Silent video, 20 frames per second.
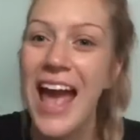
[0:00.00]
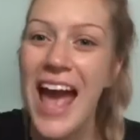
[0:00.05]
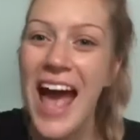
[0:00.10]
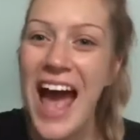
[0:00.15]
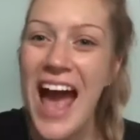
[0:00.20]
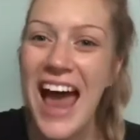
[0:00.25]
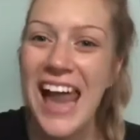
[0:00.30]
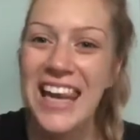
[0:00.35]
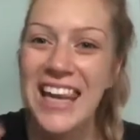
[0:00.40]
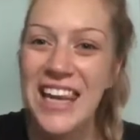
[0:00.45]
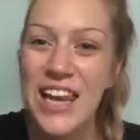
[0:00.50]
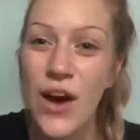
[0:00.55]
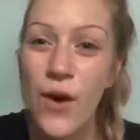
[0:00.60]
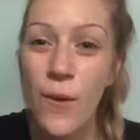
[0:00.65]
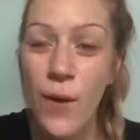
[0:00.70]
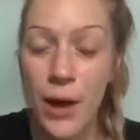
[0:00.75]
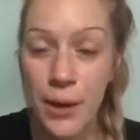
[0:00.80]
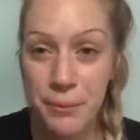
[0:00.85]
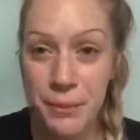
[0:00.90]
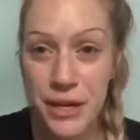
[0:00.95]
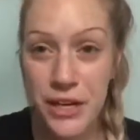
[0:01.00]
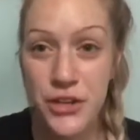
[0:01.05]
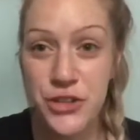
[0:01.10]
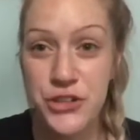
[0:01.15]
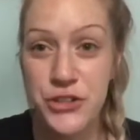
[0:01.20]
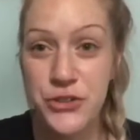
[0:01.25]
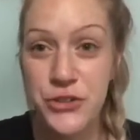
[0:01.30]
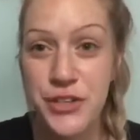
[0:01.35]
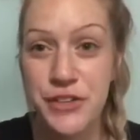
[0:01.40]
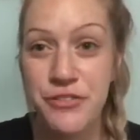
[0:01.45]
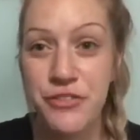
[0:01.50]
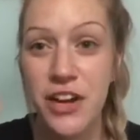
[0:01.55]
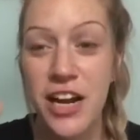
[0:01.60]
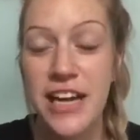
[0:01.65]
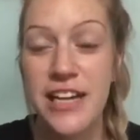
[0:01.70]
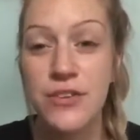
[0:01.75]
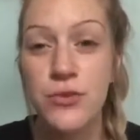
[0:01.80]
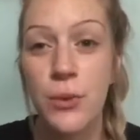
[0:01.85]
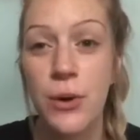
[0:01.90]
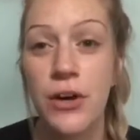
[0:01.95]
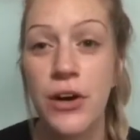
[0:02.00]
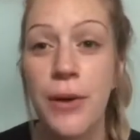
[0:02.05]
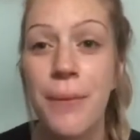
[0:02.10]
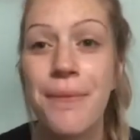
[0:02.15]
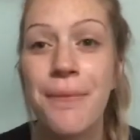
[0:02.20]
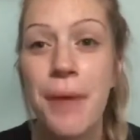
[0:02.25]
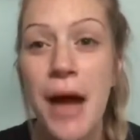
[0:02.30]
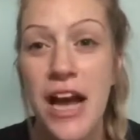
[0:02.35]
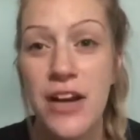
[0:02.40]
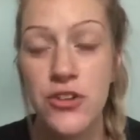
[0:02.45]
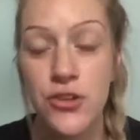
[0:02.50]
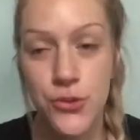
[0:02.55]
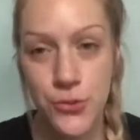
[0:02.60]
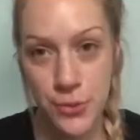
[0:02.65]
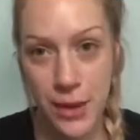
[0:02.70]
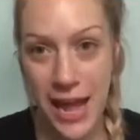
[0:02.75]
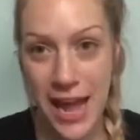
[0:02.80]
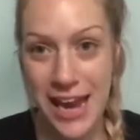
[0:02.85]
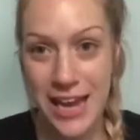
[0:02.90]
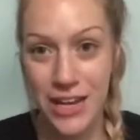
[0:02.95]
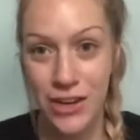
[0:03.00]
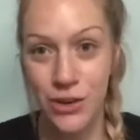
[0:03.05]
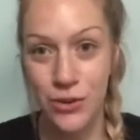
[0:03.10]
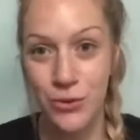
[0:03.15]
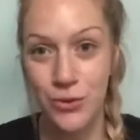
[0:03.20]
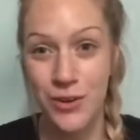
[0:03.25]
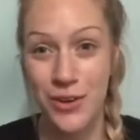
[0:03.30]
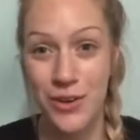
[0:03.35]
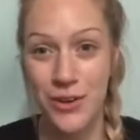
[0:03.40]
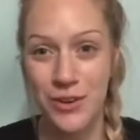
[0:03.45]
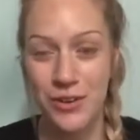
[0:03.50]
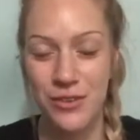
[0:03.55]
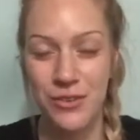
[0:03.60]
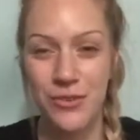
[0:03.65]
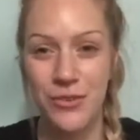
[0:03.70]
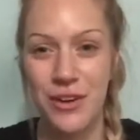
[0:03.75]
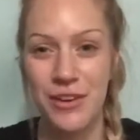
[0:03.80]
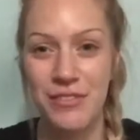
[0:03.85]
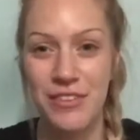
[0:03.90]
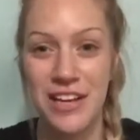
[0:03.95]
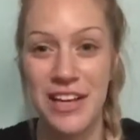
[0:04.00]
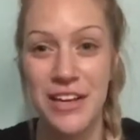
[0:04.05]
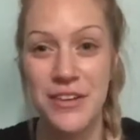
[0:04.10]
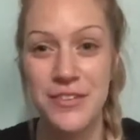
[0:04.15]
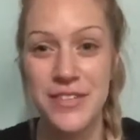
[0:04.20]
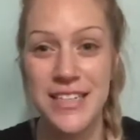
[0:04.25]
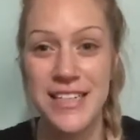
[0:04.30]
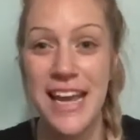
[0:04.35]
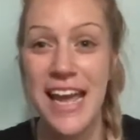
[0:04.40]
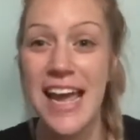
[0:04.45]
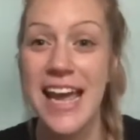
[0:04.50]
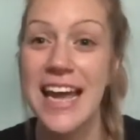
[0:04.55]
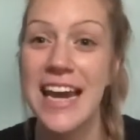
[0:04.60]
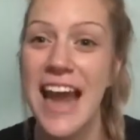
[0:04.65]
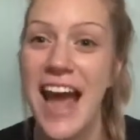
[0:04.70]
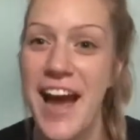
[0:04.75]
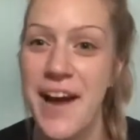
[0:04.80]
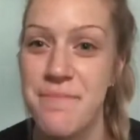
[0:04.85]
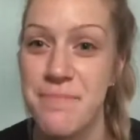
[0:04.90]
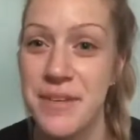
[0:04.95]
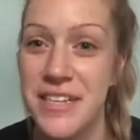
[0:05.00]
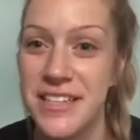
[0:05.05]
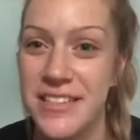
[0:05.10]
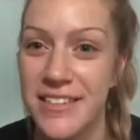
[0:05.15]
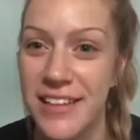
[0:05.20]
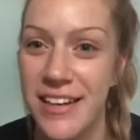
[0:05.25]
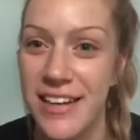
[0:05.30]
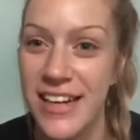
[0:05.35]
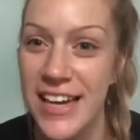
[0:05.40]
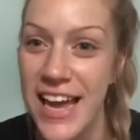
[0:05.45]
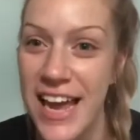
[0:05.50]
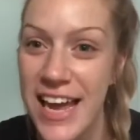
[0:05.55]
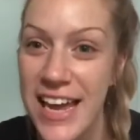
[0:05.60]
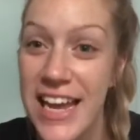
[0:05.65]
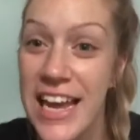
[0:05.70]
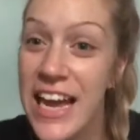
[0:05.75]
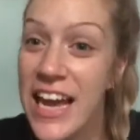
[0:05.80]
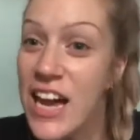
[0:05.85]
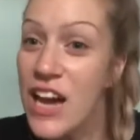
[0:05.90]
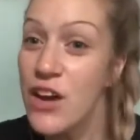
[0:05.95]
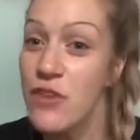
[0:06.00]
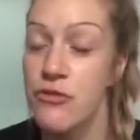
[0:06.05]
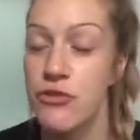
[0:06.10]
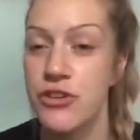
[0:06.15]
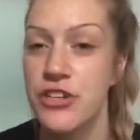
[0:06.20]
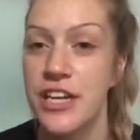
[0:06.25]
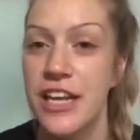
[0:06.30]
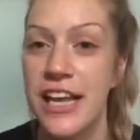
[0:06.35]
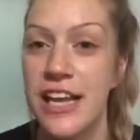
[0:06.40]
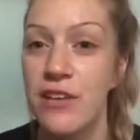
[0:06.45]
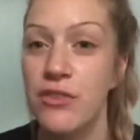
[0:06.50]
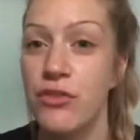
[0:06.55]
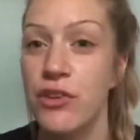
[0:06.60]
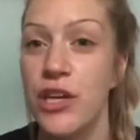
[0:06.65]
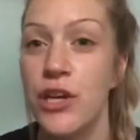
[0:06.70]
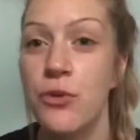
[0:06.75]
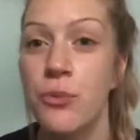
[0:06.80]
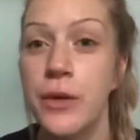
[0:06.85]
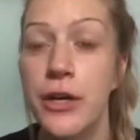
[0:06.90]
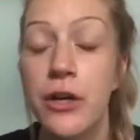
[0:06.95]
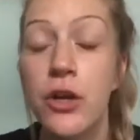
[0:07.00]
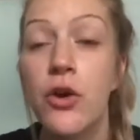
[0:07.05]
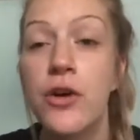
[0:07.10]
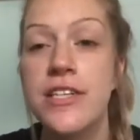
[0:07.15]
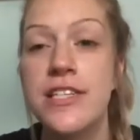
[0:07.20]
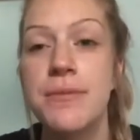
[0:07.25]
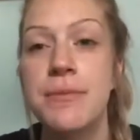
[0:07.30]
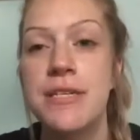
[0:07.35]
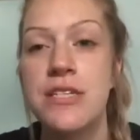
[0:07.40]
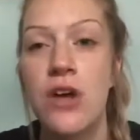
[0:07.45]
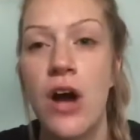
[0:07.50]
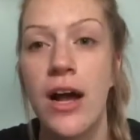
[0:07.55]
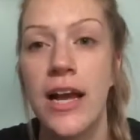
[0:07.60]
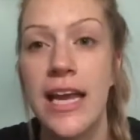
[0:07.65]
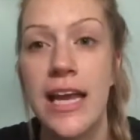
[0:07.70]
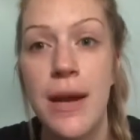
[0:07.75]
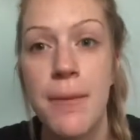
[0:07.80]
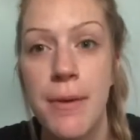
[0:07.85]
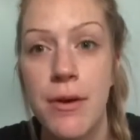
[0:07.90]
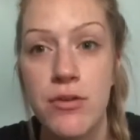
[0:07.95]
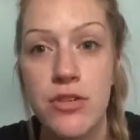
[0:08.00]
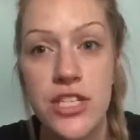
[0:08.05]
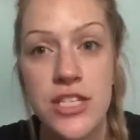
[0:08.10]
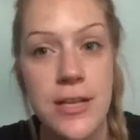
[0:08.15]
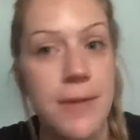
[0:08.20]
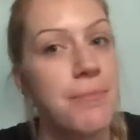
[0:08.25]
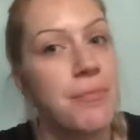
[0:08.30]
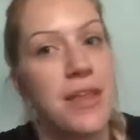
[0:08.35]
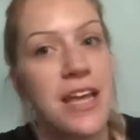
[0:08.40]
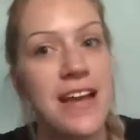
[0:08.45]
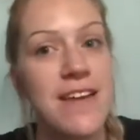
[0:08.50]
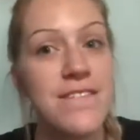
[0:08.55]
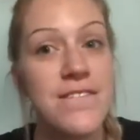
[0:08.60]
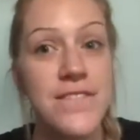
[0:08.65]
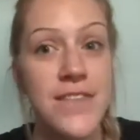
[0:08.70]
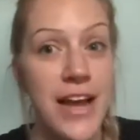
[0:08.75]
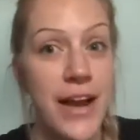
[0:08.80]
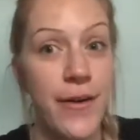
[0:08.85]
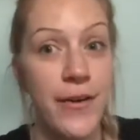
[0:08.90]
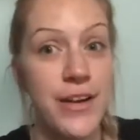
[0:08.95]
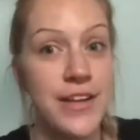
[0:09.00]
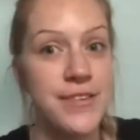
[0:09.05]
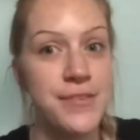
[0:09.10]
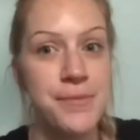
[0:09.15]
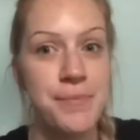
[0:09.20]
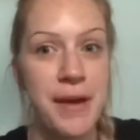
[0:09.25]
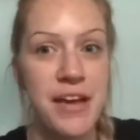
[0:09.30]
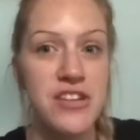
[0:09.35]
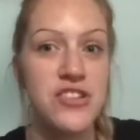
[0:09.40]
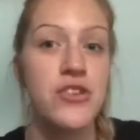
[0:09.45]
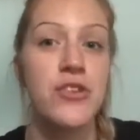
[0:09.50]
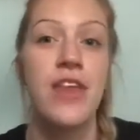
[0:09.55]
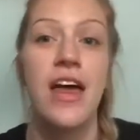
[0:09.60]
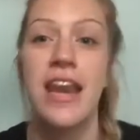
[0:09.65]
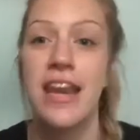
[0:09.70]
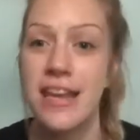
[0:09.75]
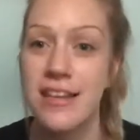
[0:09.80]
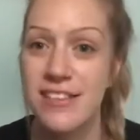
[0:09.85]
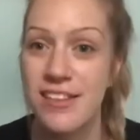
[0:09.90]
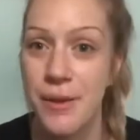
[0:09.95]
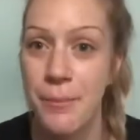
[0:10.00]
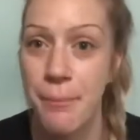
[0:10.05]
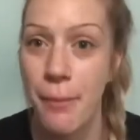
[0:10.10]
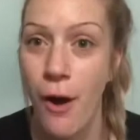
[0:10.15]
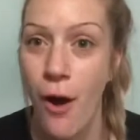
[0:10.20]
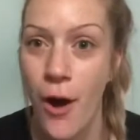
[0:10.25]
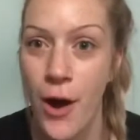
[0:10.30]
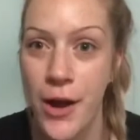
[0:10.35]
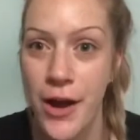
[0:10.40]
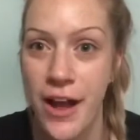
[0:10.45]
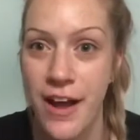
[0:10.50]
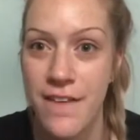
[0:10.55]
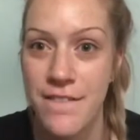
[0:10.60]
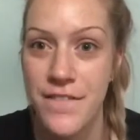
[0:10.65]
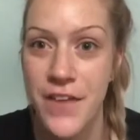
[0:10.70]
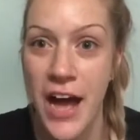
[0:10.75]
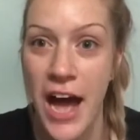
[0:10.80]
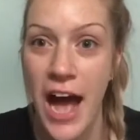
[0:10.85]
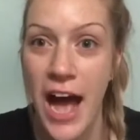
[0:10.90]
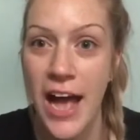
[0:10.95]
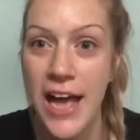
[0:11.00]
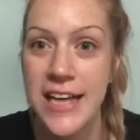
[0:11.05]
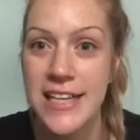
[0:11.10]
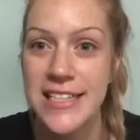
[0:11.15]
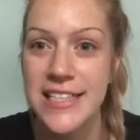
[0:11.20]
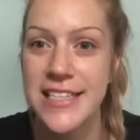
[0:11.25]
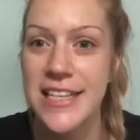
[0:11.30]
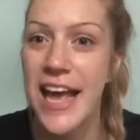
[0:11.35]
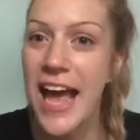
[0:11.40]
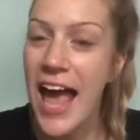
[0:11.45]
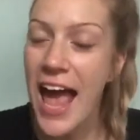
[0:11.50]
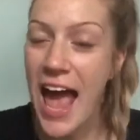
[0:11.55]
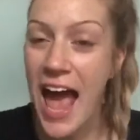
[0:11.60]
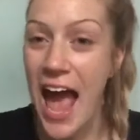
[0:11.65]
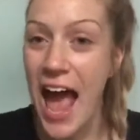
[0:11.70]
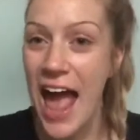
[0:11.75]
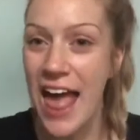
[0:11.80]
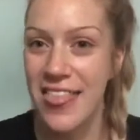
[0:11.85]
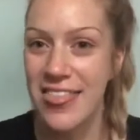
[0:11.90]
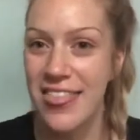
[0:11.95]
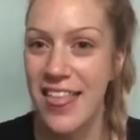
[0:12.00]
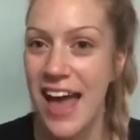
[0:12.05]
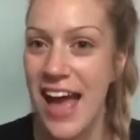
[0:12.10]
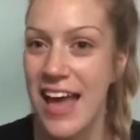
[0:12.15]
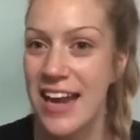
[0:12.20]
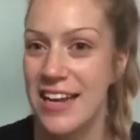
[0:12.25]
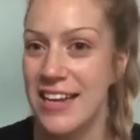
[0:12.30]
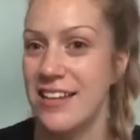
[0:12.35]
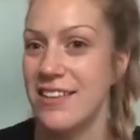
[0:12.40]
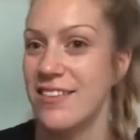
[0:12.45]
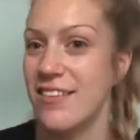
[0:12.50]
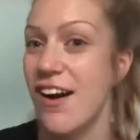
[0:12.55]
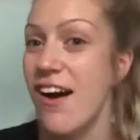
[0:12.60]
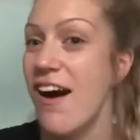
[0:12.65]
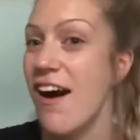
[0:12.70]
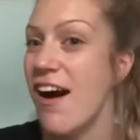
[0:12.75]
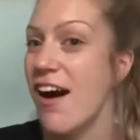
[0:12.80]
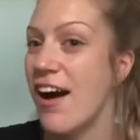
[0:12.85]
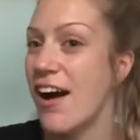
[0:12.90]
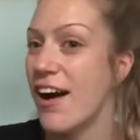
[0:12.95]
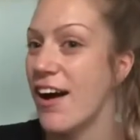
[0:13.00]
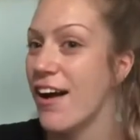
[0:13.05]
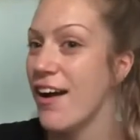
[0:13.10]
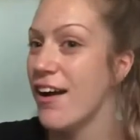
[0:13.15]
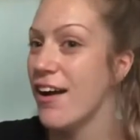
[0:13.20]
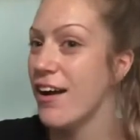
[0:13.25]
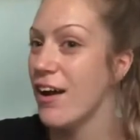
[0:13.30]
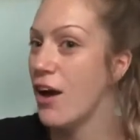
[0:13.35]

Hello all my nursery friends, welcome back to a new nursery video today and happy Sunday. For today's video we are going to be talking about something very special that is a part of us, and that is our